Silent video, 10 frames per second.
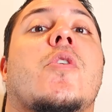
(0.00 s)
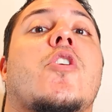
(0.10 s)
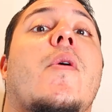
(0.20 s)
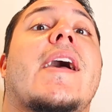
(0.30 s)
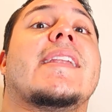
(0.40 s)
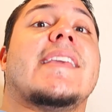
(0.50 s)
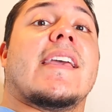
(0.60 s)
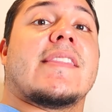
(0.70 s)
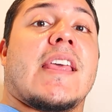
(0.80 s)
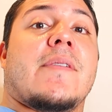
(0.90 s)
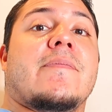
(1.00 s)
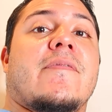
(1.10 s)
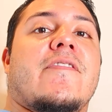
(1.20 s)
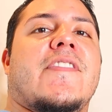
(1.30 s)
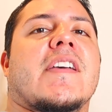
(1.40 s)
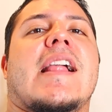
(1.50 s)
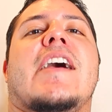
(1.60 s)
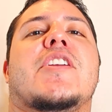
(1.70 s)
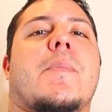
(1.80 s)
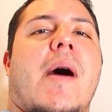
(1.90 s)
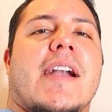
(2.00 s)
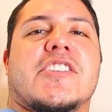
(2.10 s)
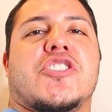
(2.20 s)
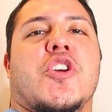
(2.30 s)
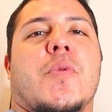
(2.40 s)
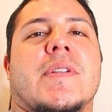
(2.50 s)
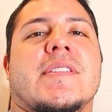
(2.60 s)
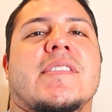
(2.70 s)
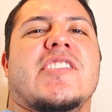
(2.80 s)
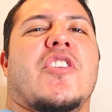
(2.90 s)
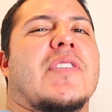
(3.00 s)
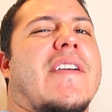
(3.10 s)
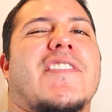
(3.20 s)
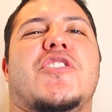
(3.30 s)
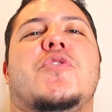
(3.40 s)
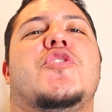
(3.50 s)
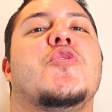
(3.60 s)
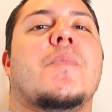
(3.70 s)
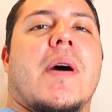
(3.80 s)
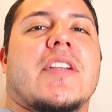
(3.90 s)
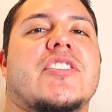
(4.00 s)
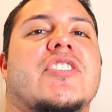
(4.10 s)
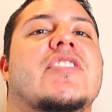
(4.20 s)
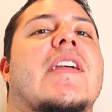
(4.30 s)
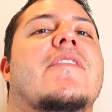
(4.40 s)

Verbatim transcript: So go ahead and get them, feel how your body's doing, you know, never do too much,